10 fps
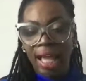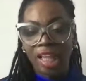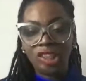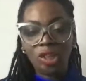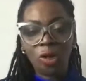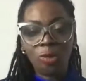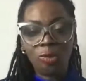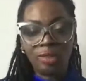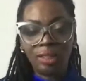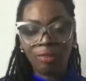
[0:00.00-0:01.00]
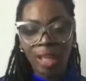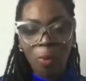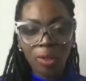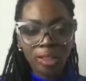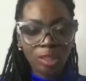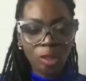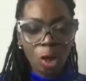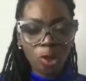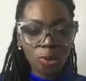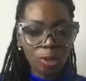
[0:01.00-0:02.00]
And so if they wanted the
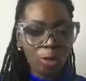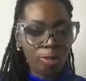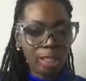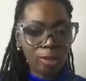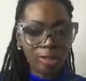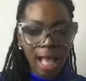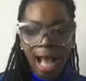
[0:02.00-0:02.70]
clothes with no wrinkles,